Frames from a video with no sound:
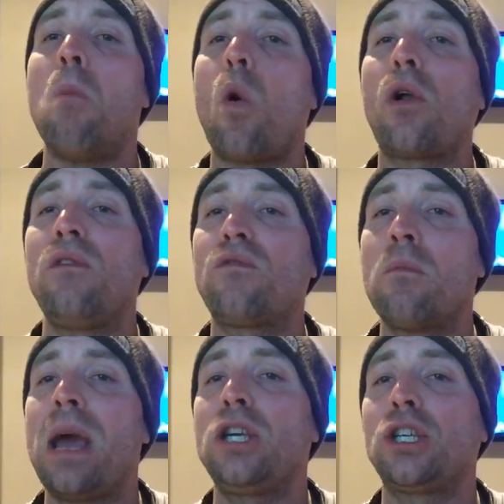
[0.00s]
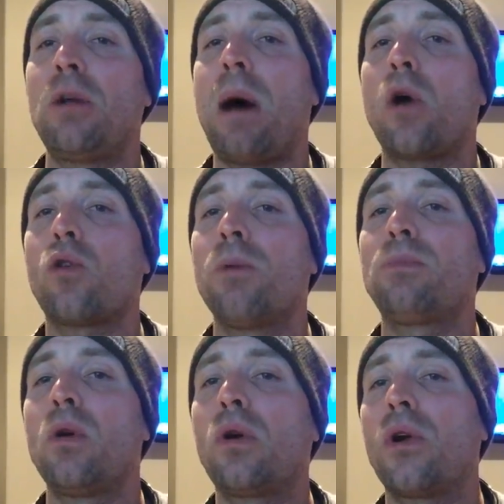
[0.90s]
more information about
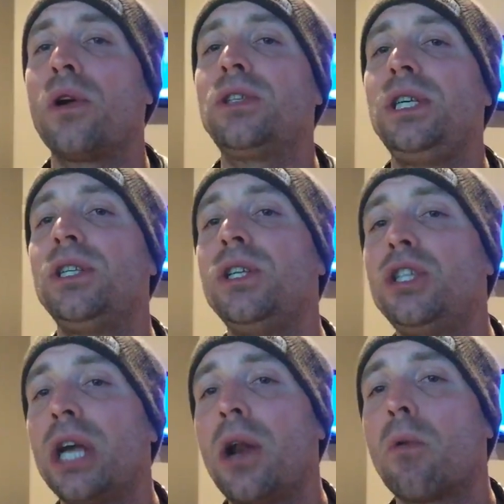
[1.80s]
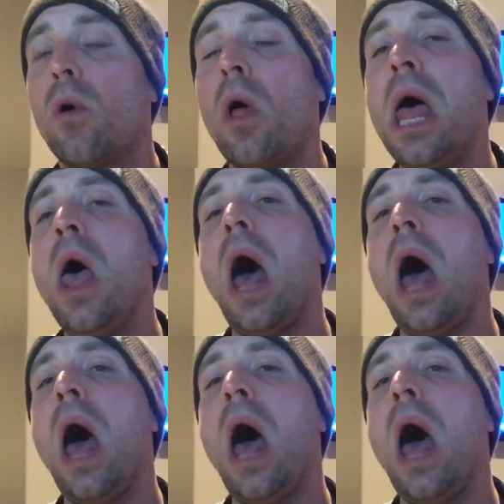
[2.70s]
cryptocurrencies in general,